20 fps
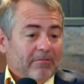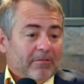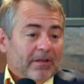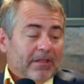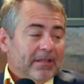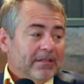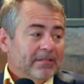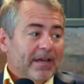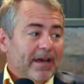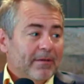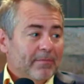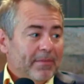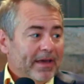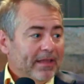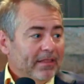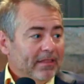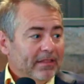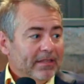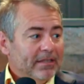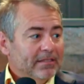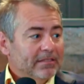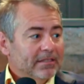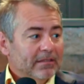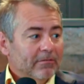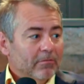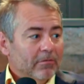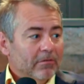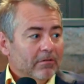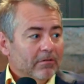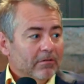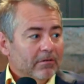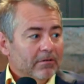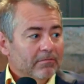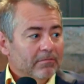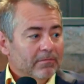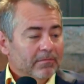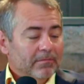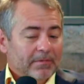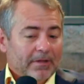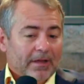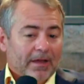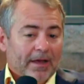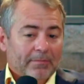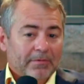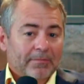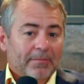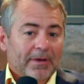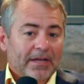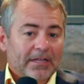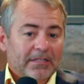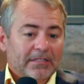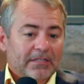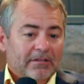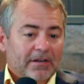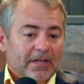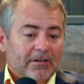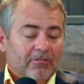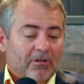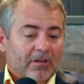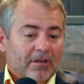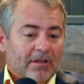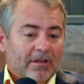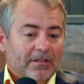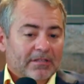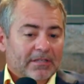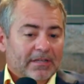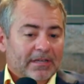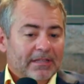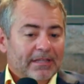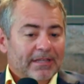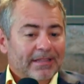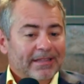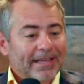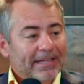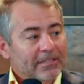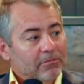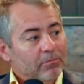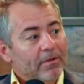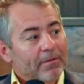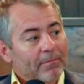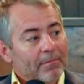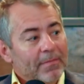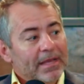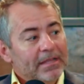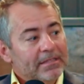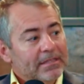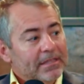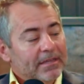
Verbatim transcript: really the top athletes in the world, are optimized their nitric oxide, then that's what makes